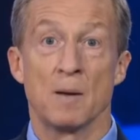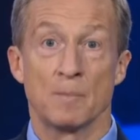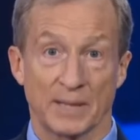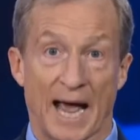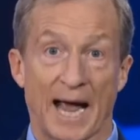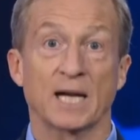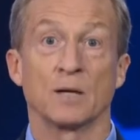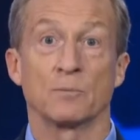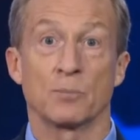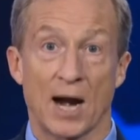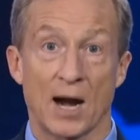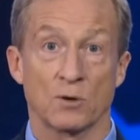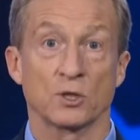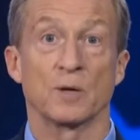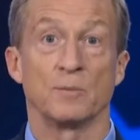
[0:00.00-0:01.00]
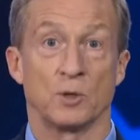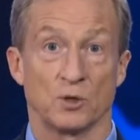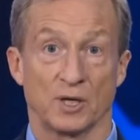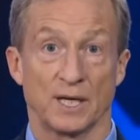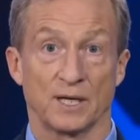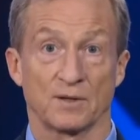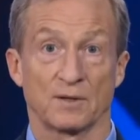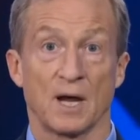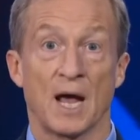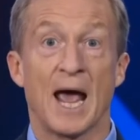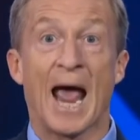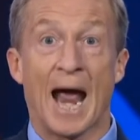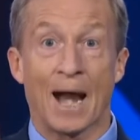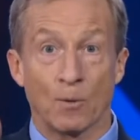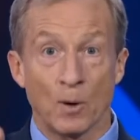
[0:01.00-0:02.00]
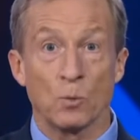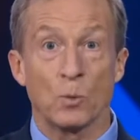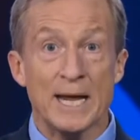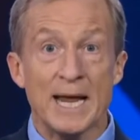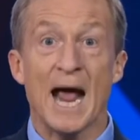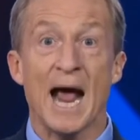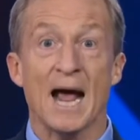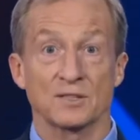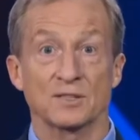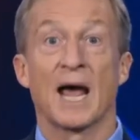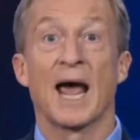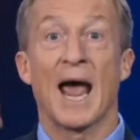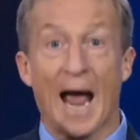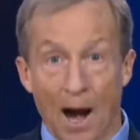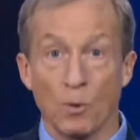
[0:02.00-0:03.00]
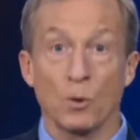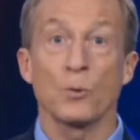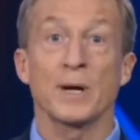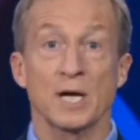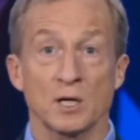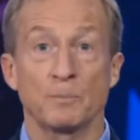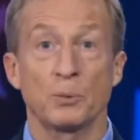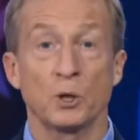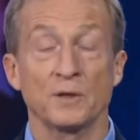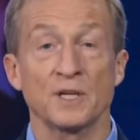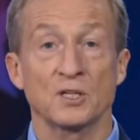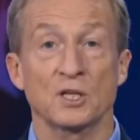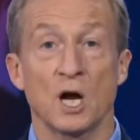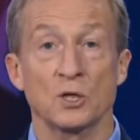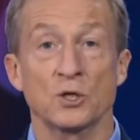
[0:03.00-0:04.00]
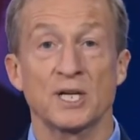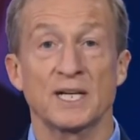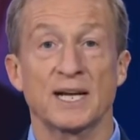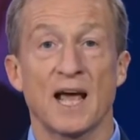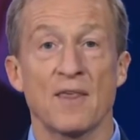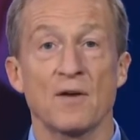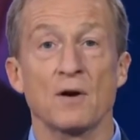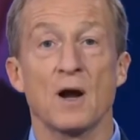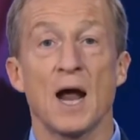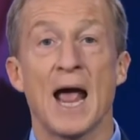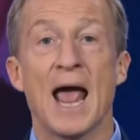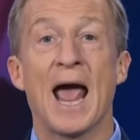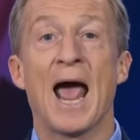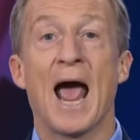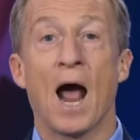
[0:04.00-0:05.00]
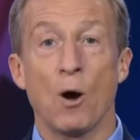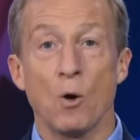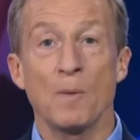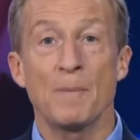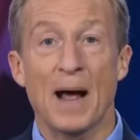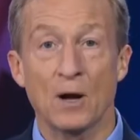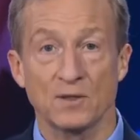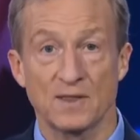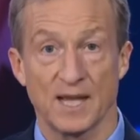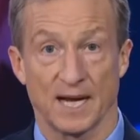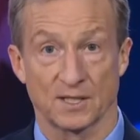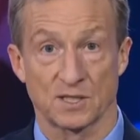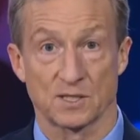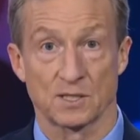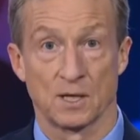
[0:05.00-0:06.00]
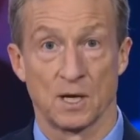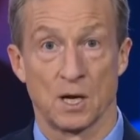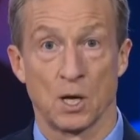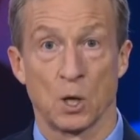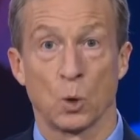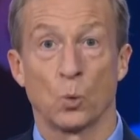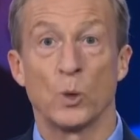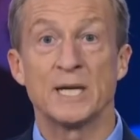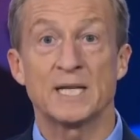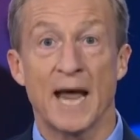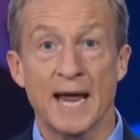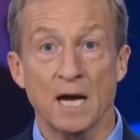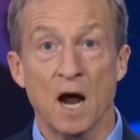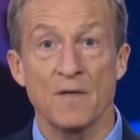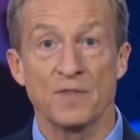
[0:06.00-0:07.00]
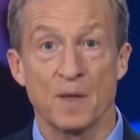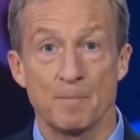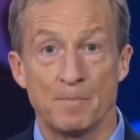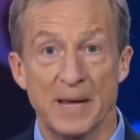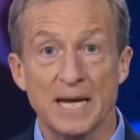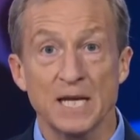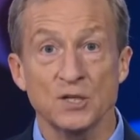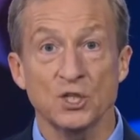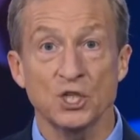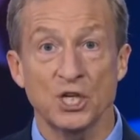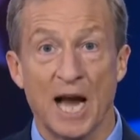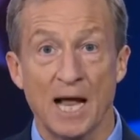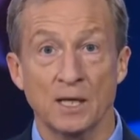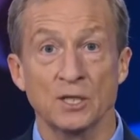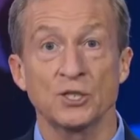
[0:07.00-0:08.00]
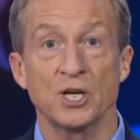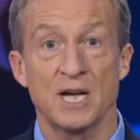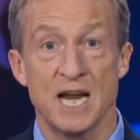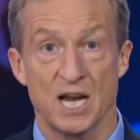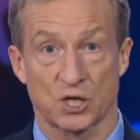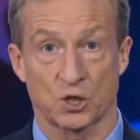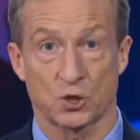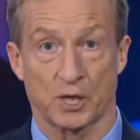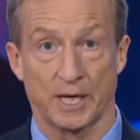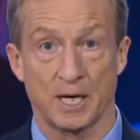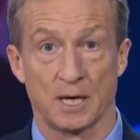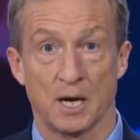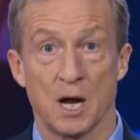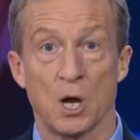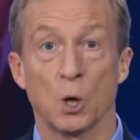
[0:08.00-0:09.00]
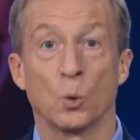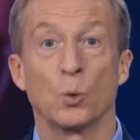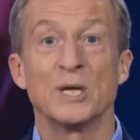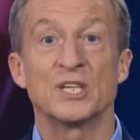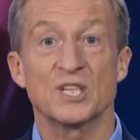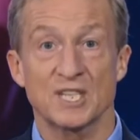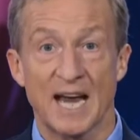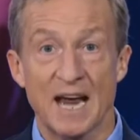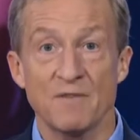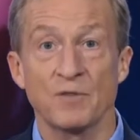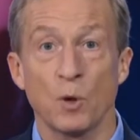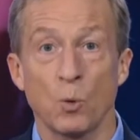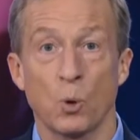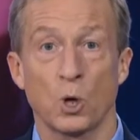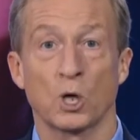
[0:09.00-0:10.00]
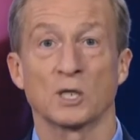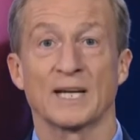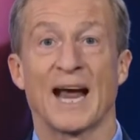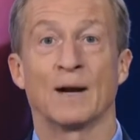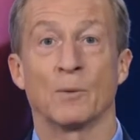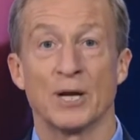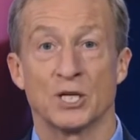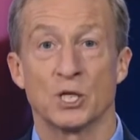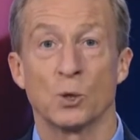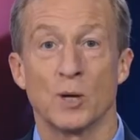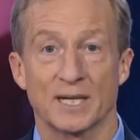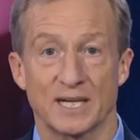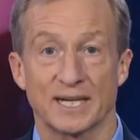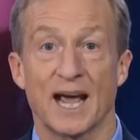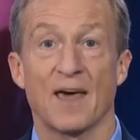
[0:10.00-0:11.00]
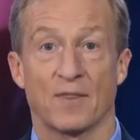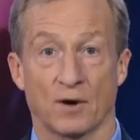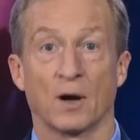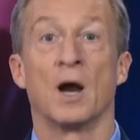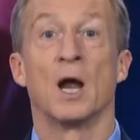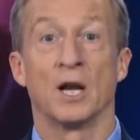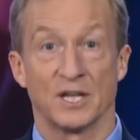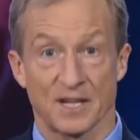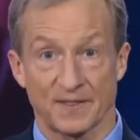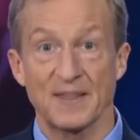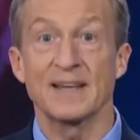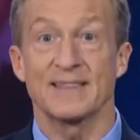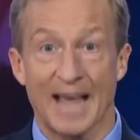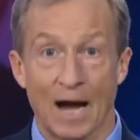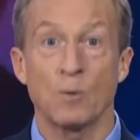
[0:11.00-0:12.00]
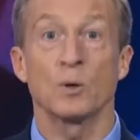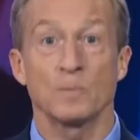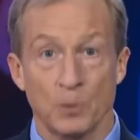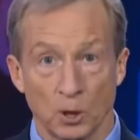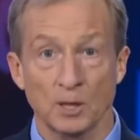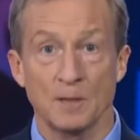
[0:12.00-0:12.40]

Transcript: black and brown communities. And when we ask, how are we going to pull this country together? How about this? We take on the biggest challenge in history, we save the world, and we do it together. Do you think that would pull